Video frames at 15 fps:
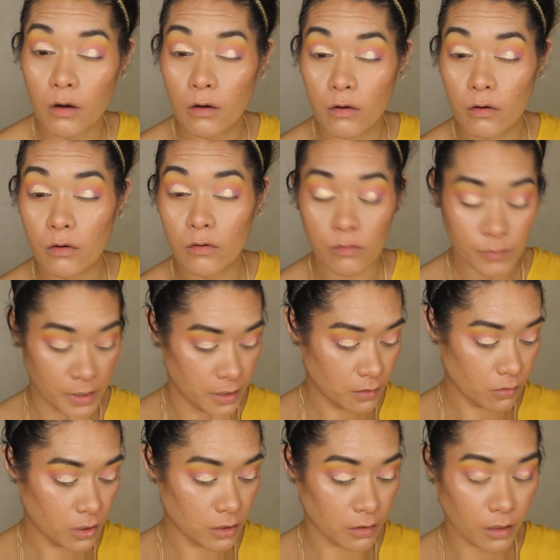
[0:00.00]
Oh my
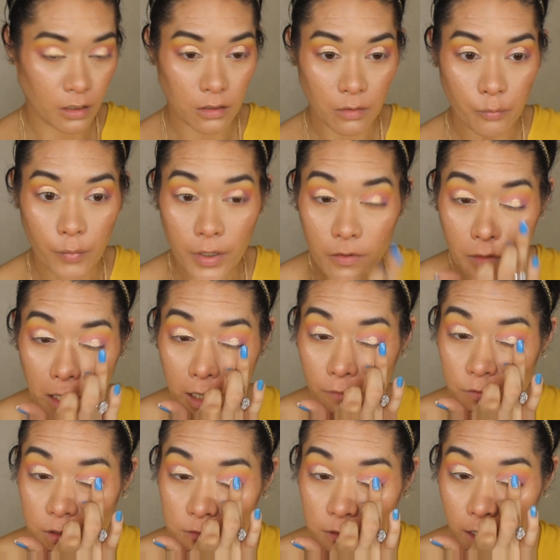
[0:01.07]
god, I barely
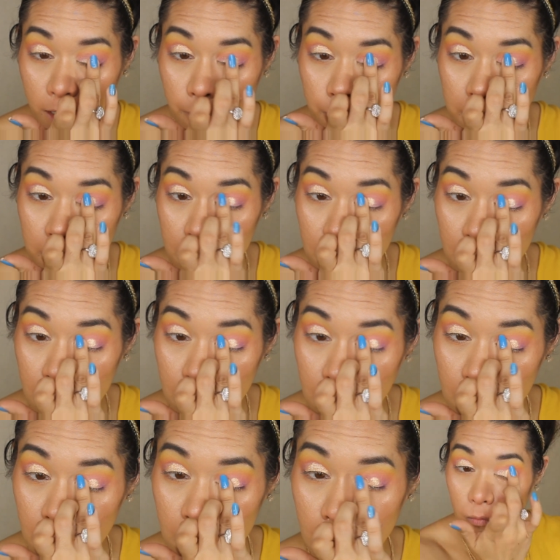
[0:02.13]
have to tap in it.
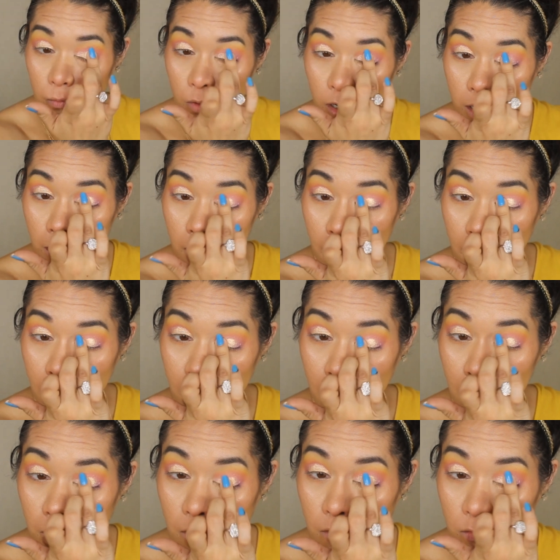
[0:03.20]

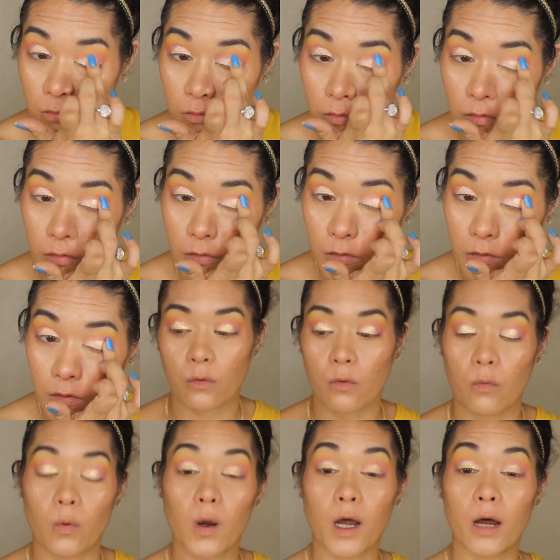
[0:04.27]
Wow.
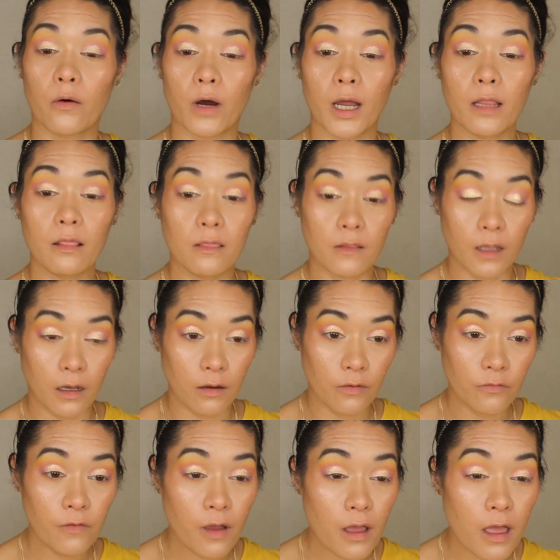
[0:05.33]
Wow, I
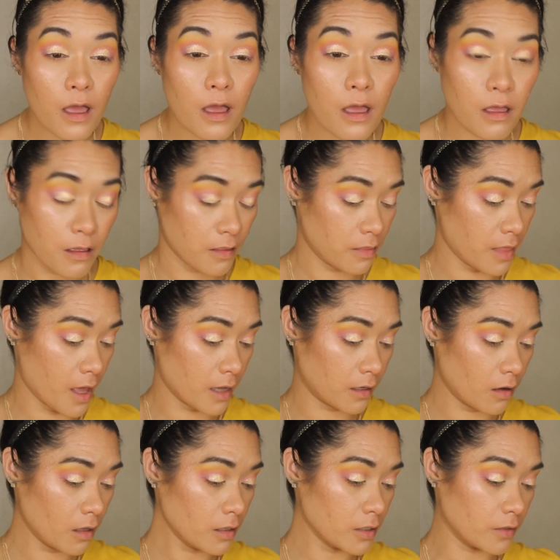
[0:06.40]
love that
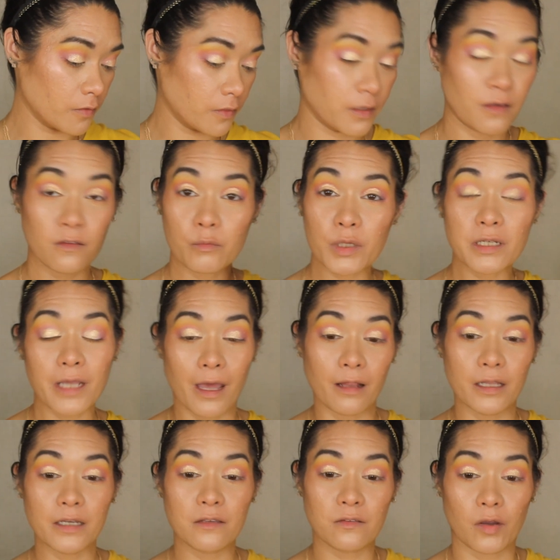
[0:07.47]
color. These
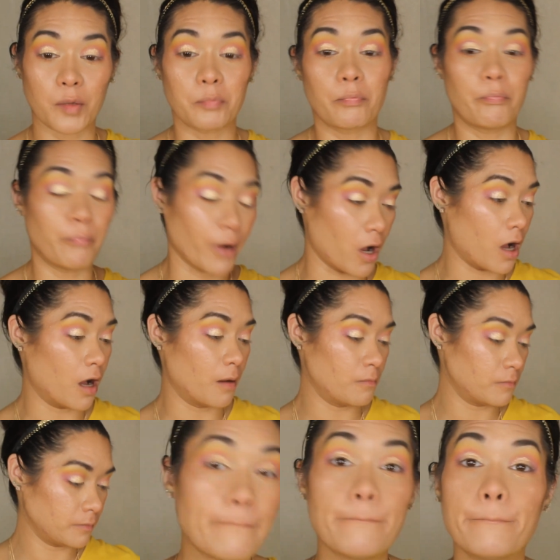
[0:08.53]
metallics are
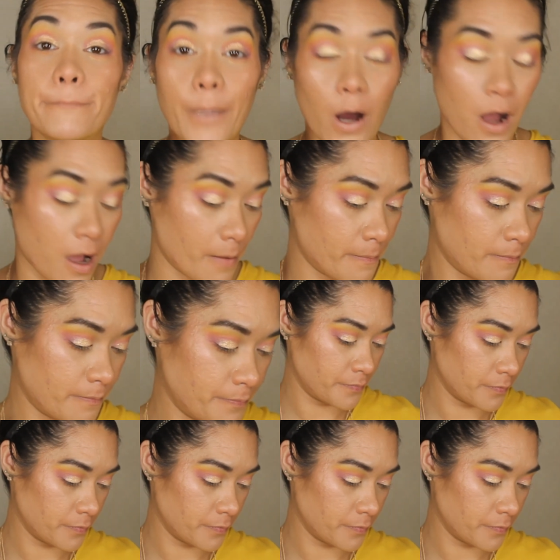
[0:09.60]
bomb. Bomb.